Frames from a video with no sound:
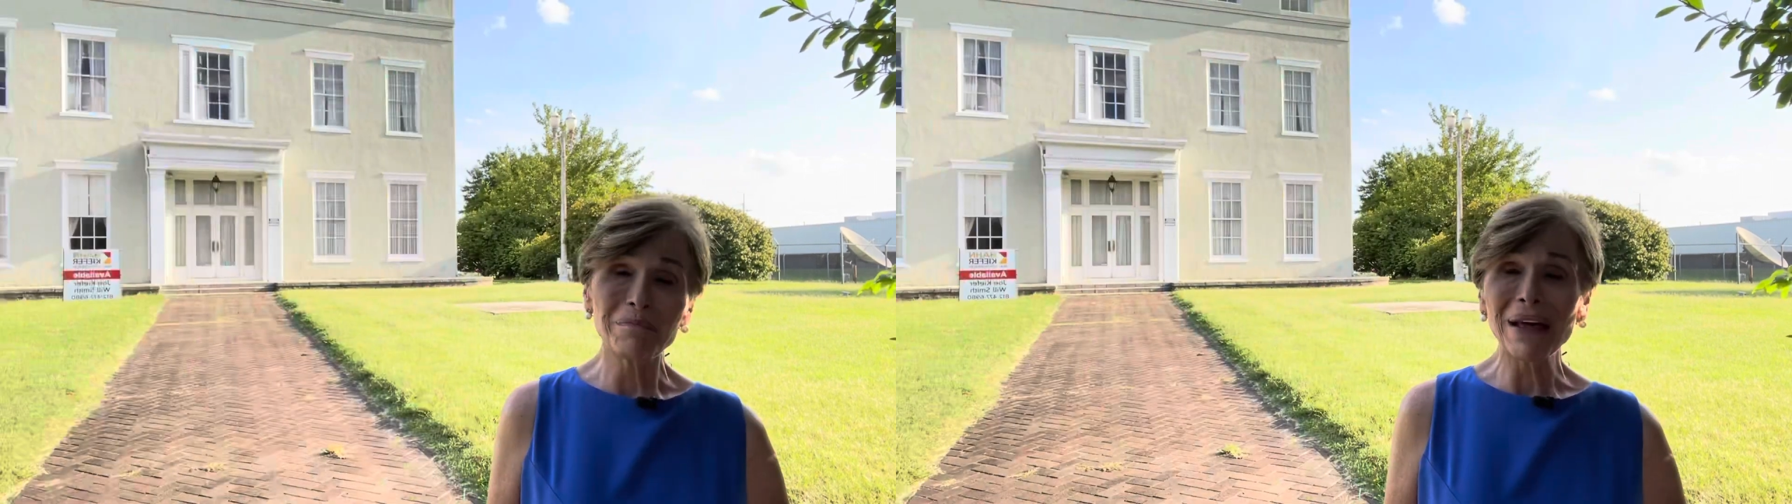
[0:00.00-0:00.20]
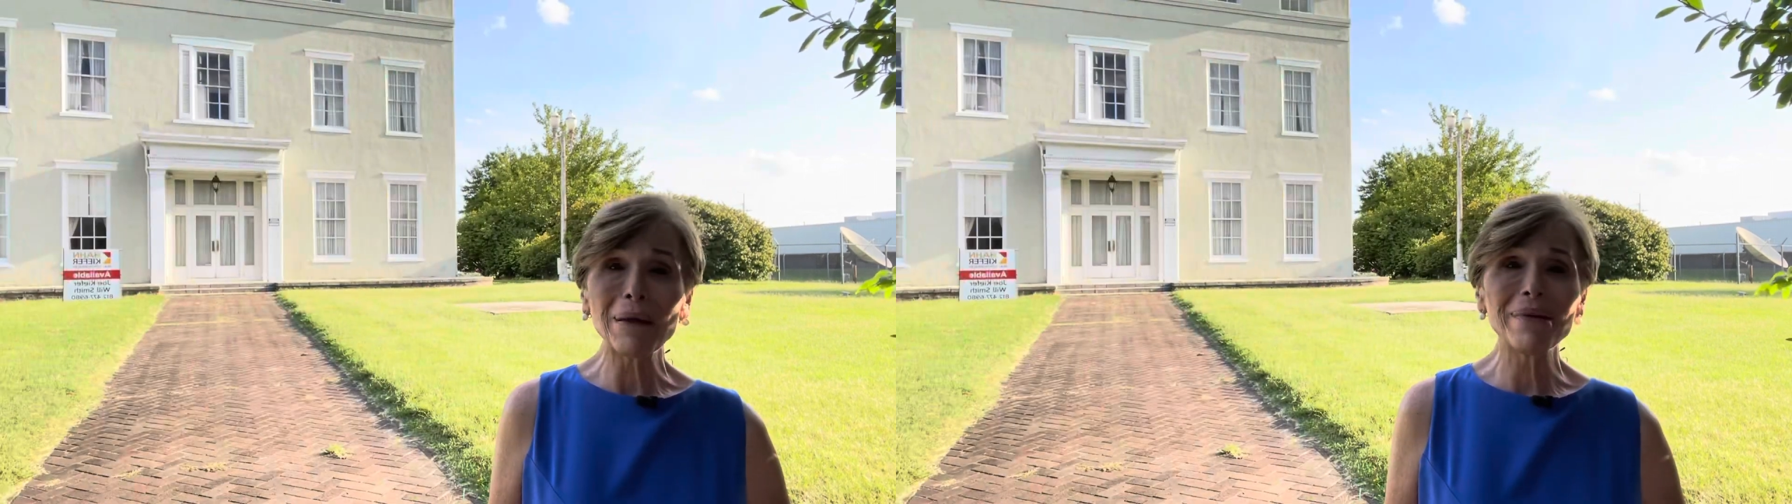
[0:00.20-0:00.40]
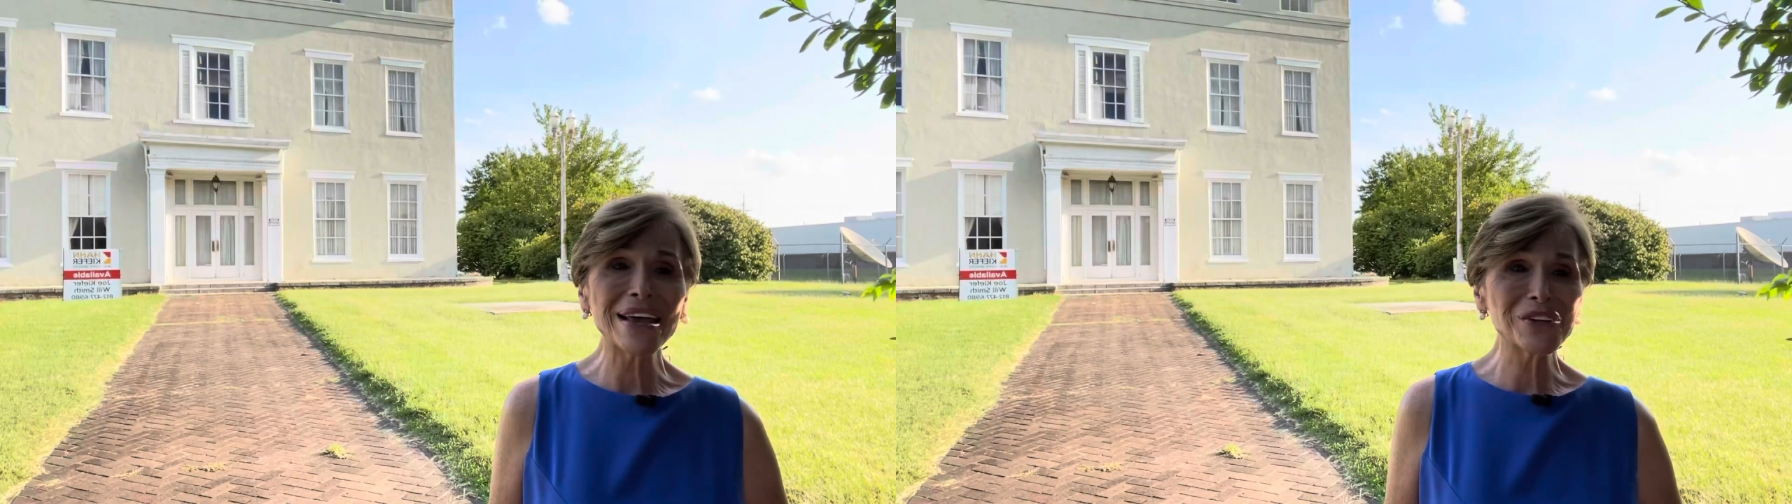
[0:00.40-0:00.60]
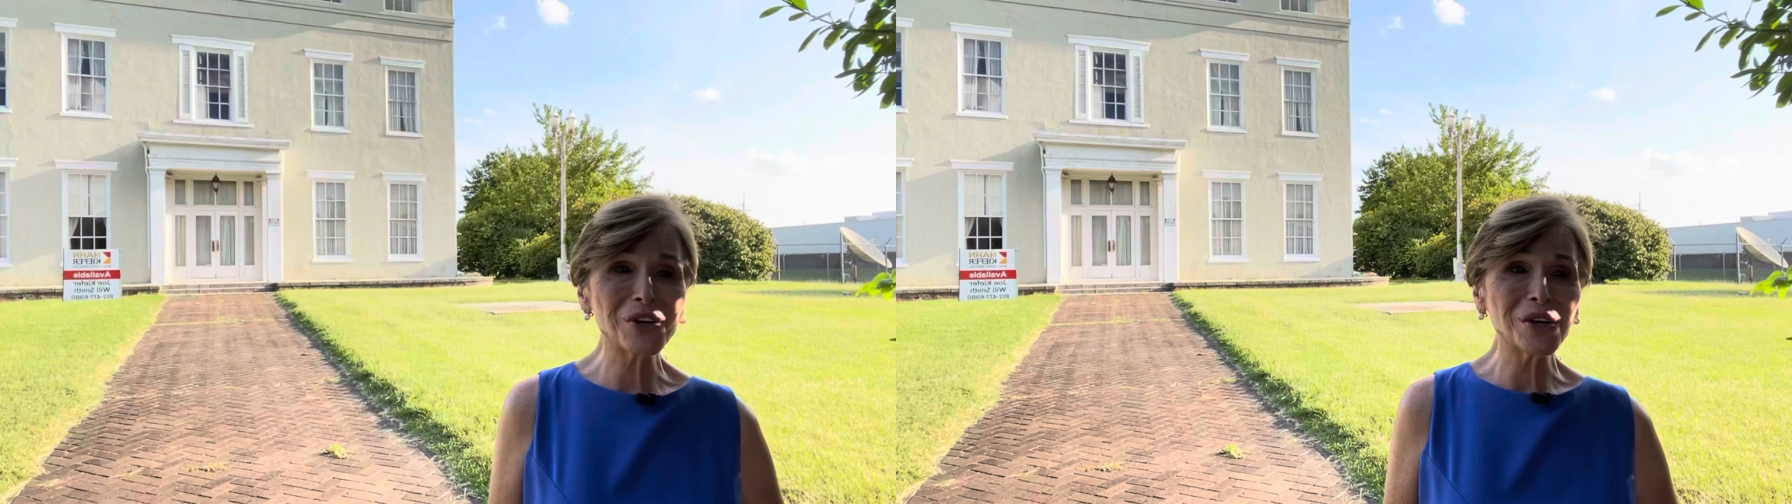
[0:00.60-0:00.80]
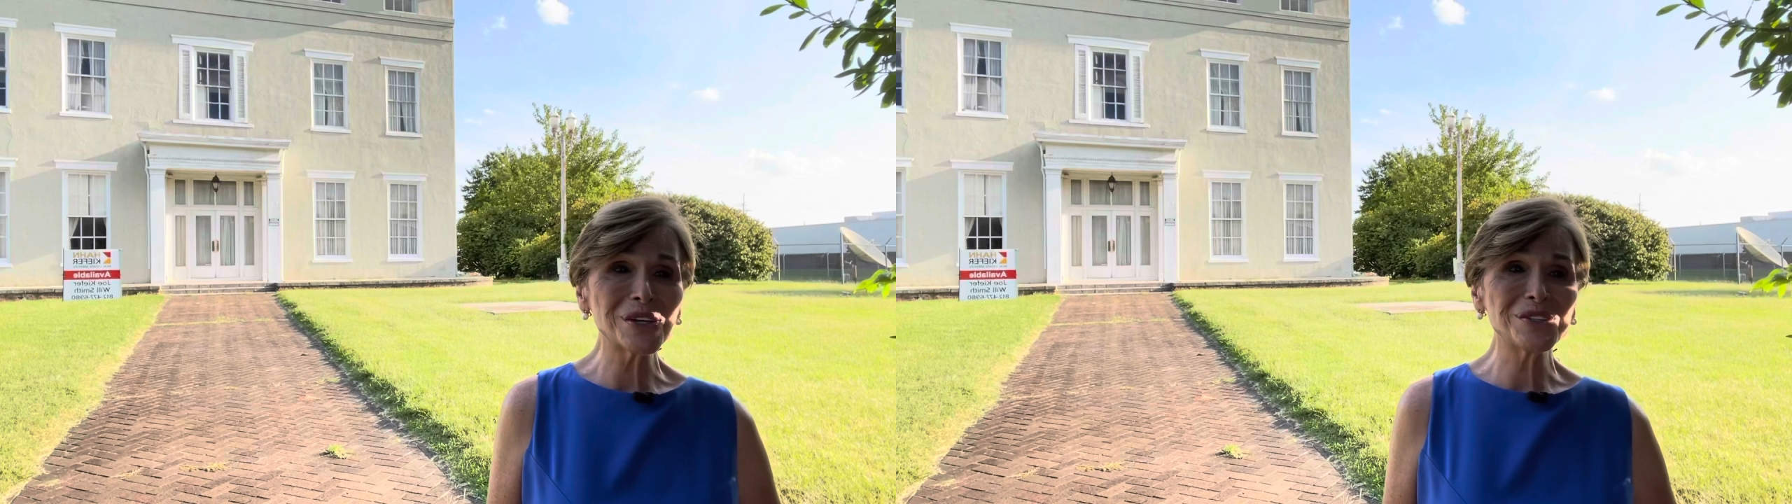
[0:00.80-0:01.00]
my
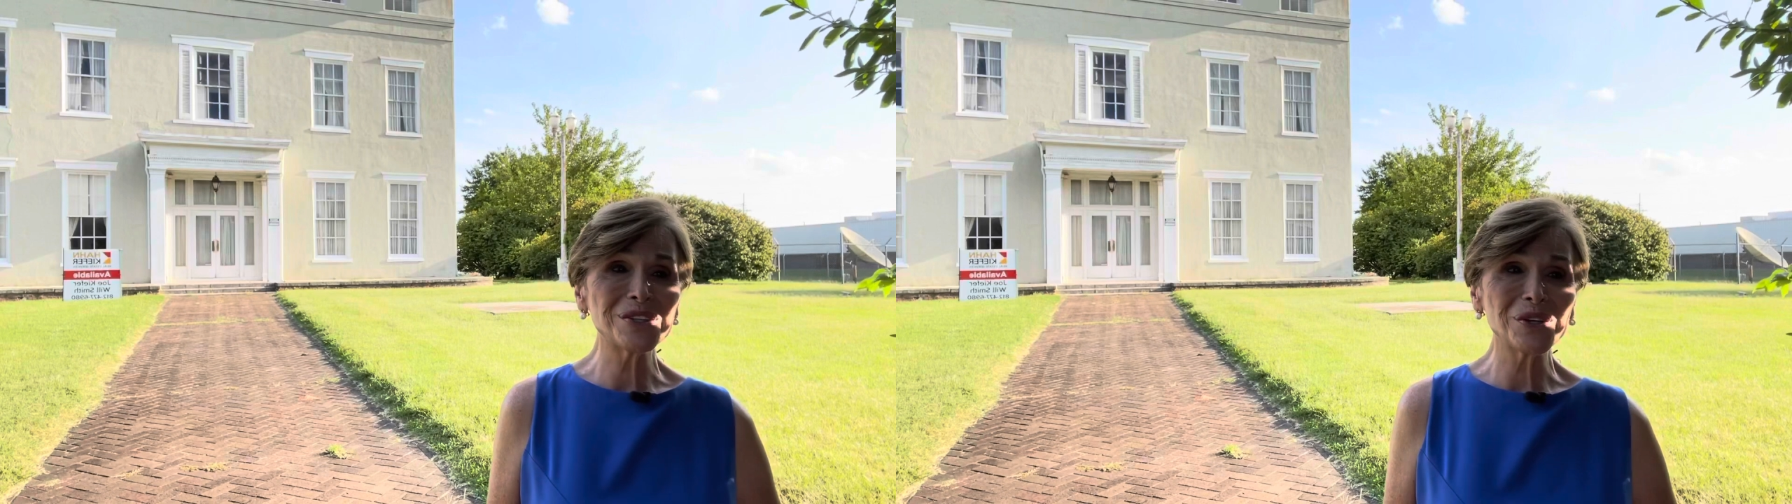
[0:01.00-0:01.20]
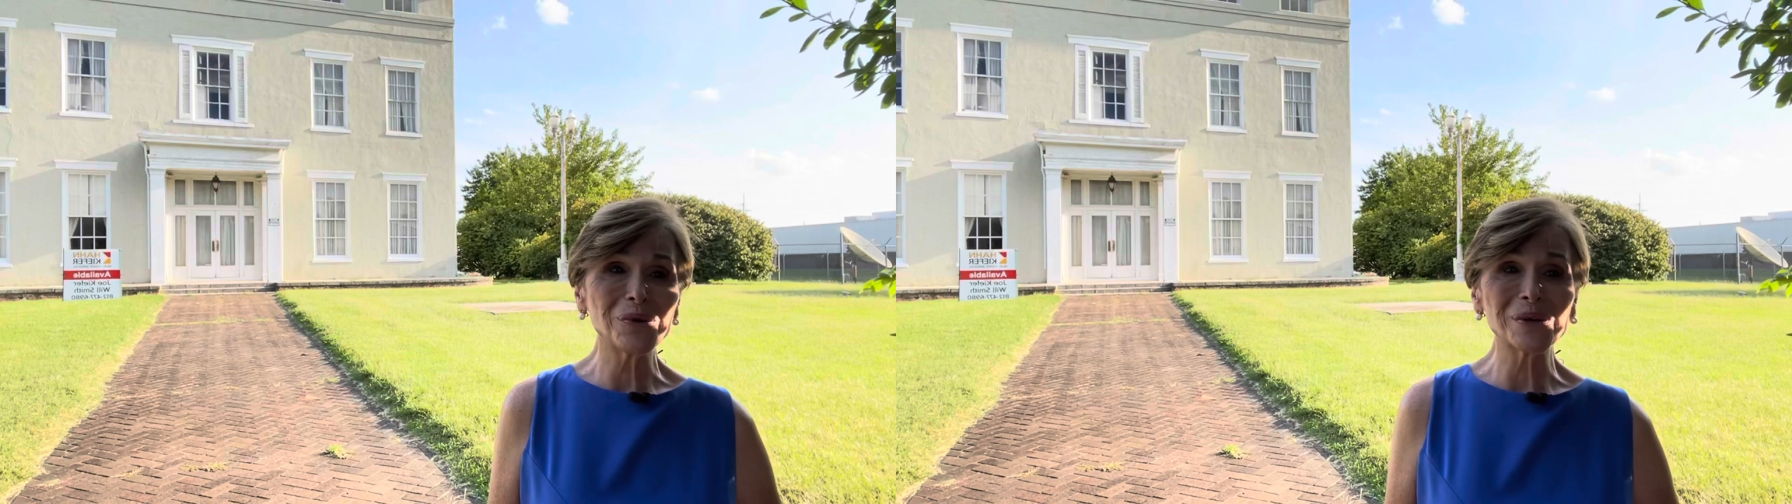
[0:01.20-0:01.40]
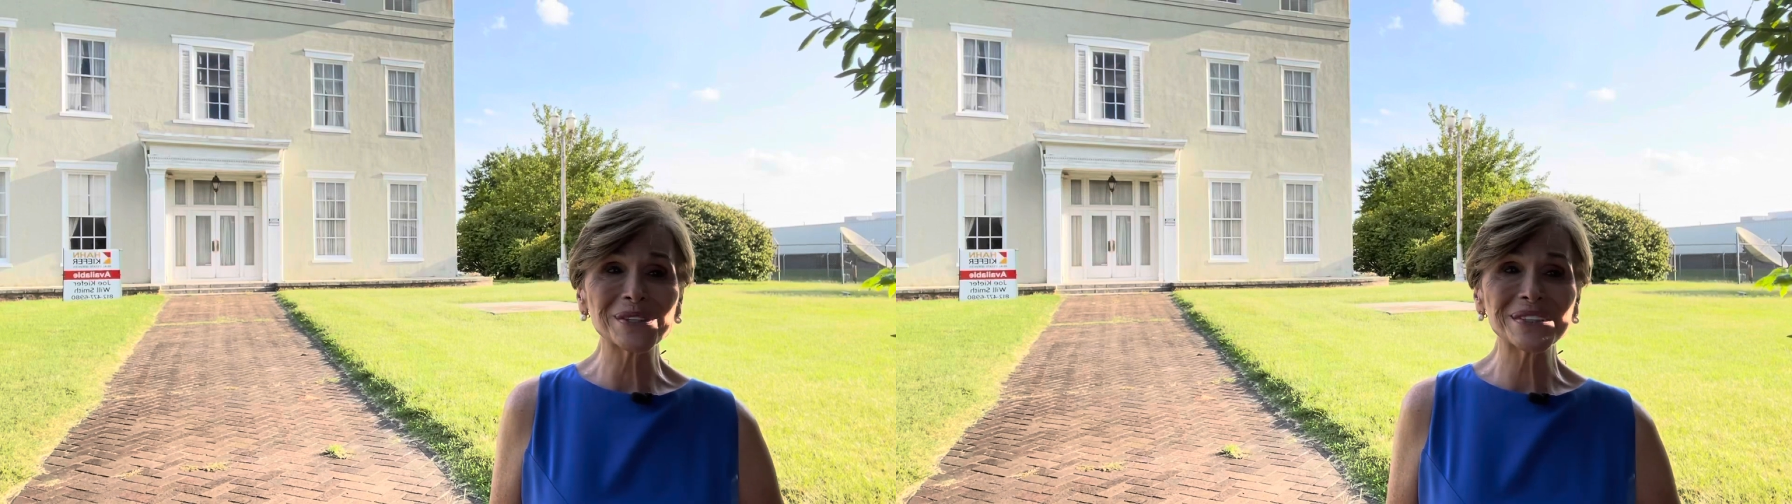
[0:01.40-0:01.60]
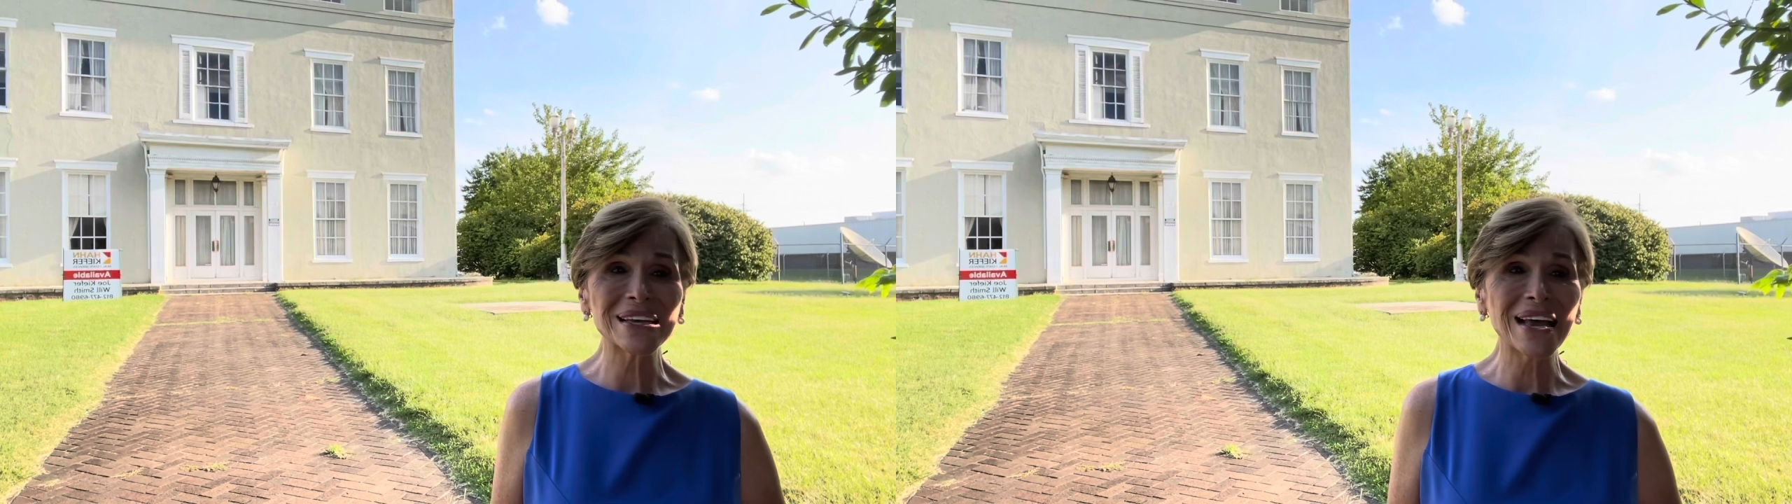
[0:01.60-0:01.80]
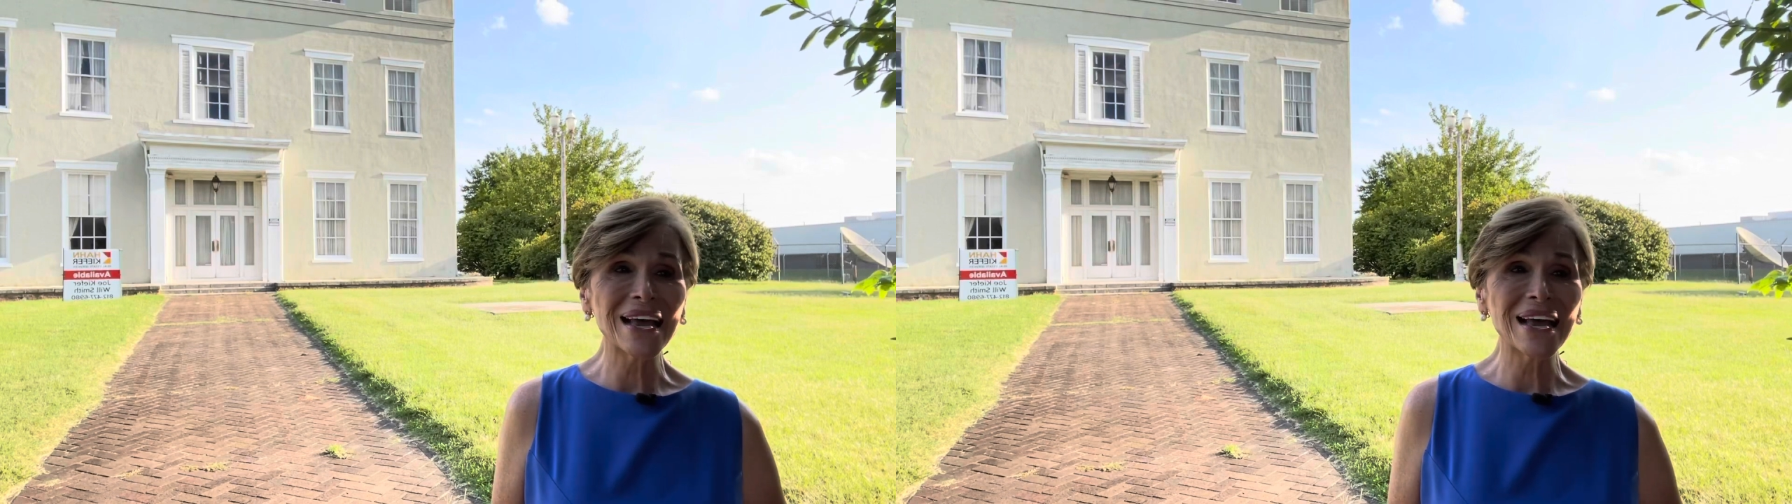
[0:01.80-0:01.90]
backyard to yours,